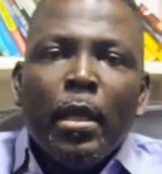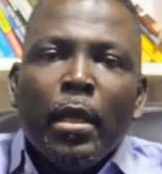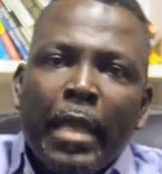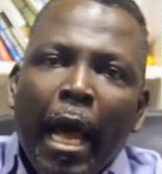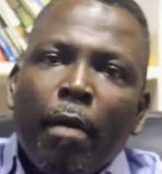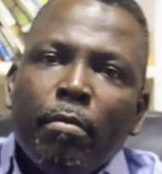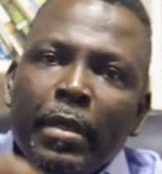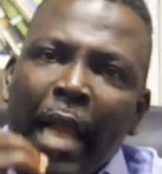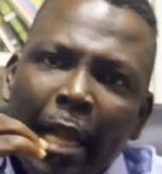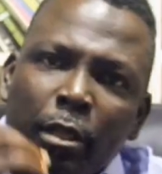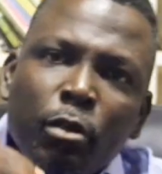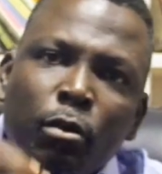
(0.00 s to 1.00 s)
Now
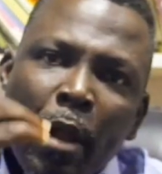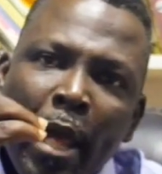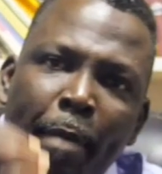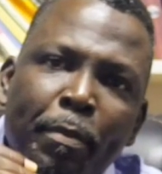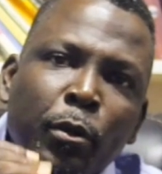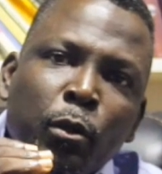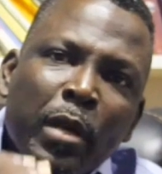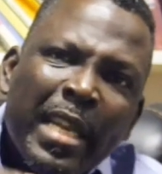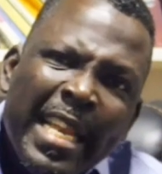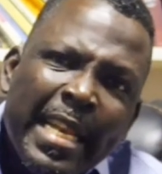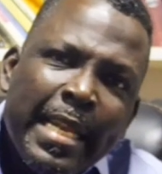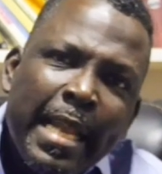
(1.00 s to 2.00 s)
that should help you to
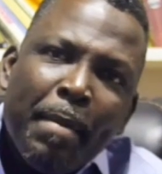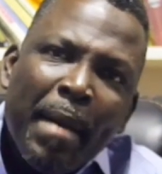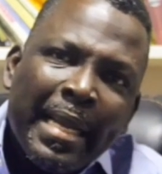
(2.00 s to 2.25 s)
lead them